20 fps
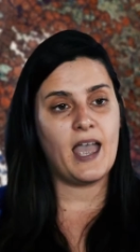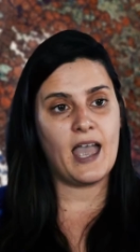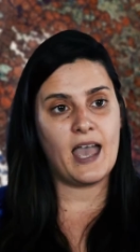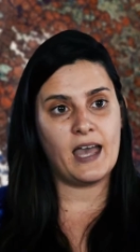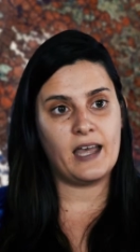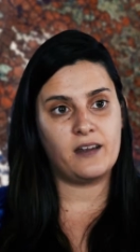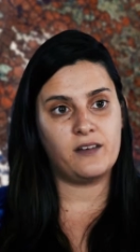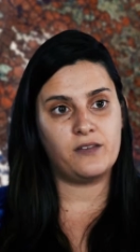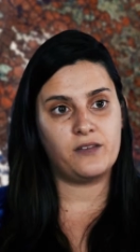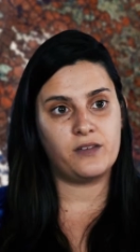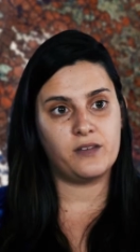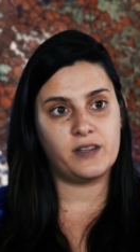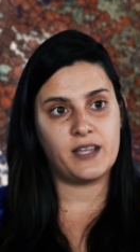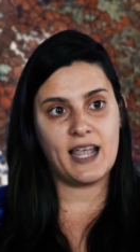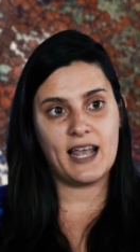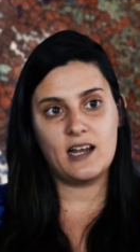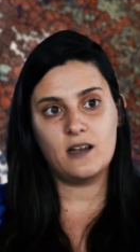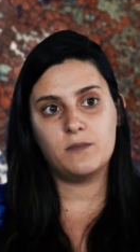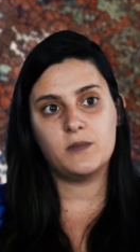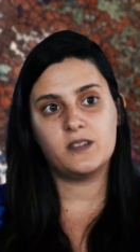And
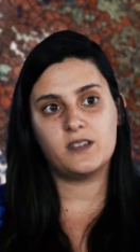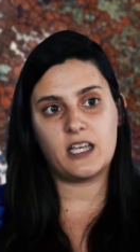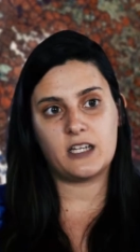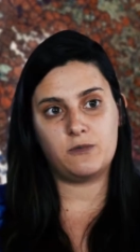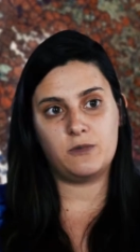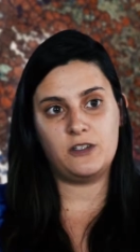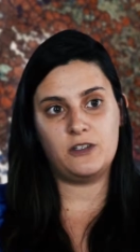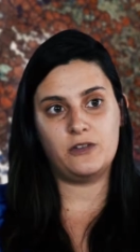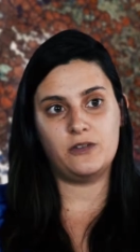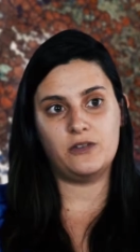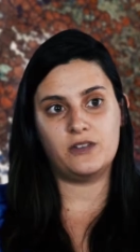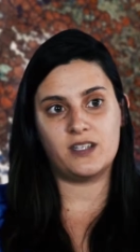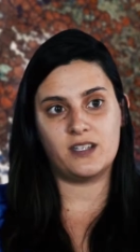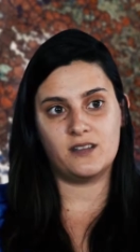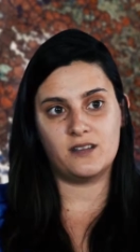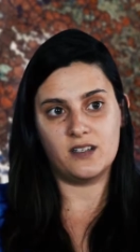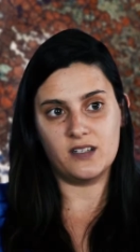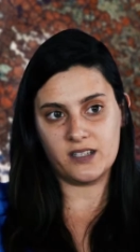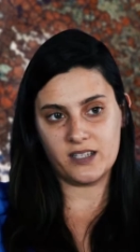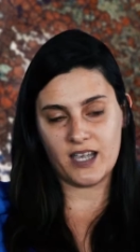the element that we use
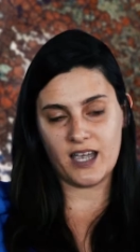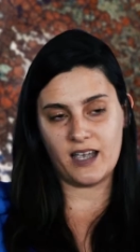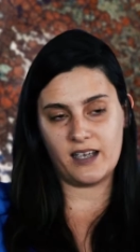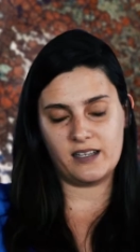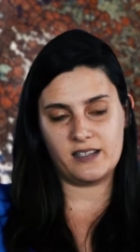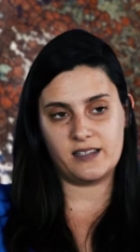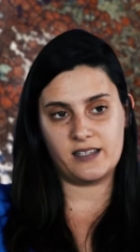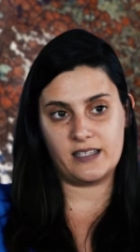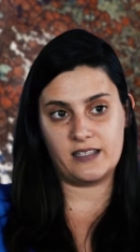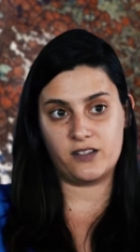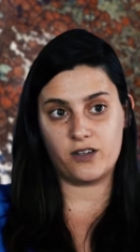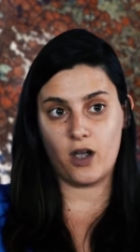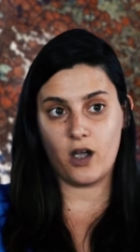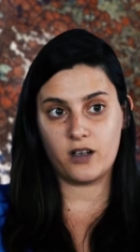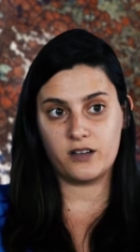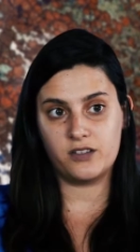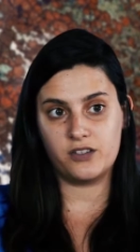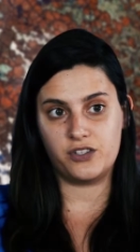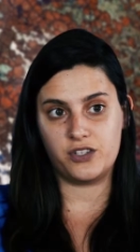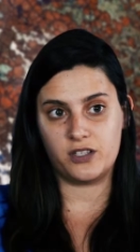in this case is
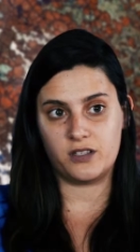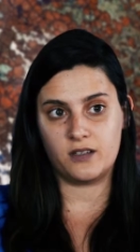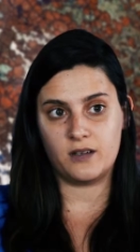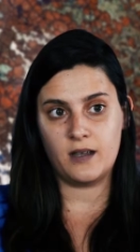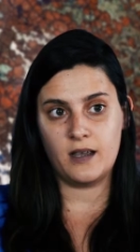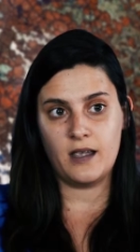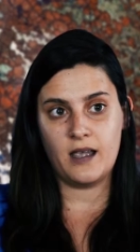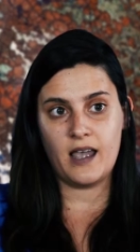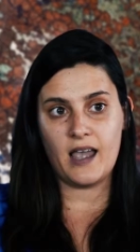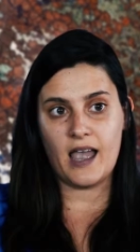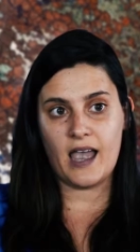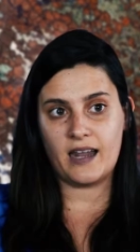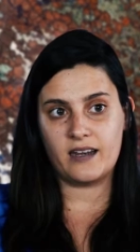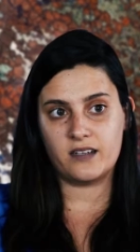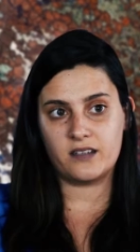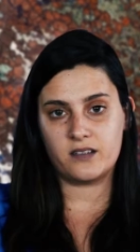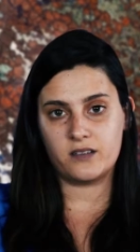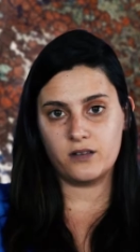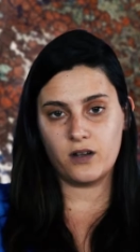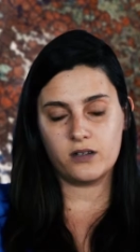oxygen. And
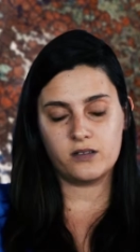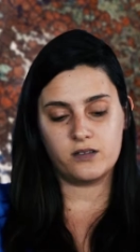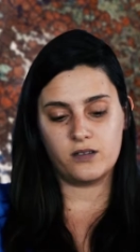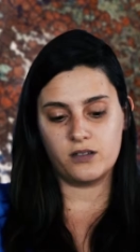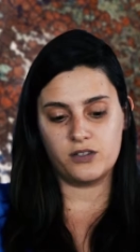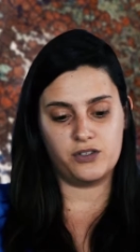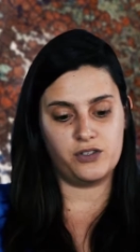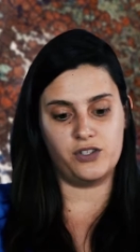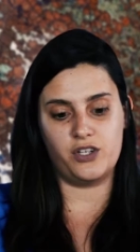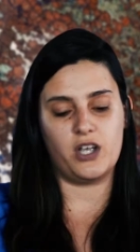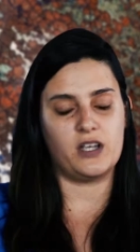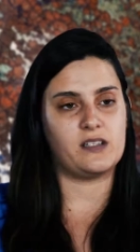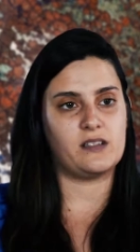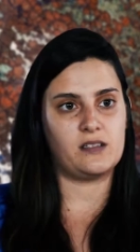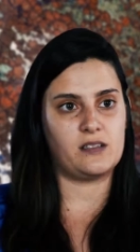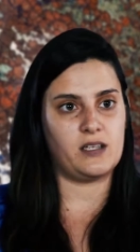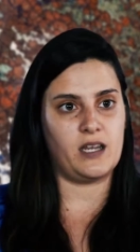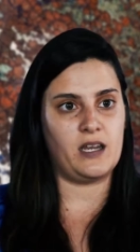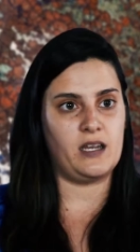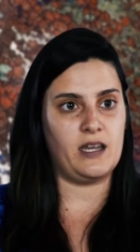it's not
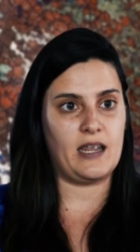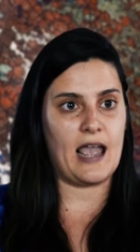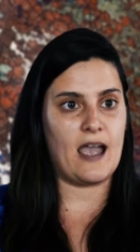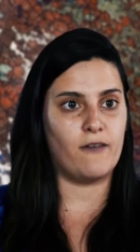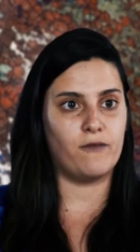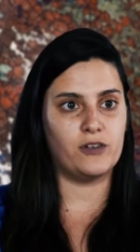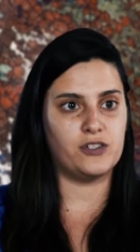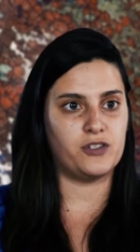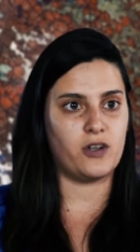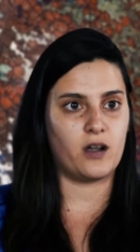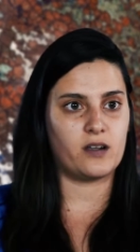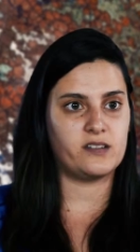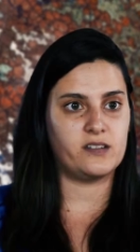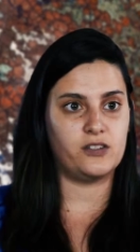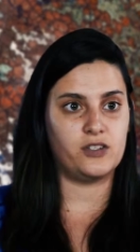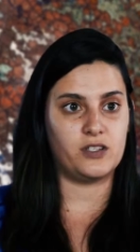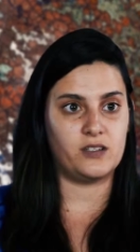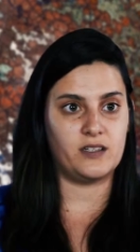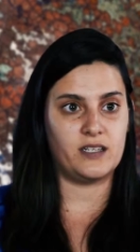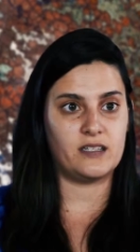just any average oxygen,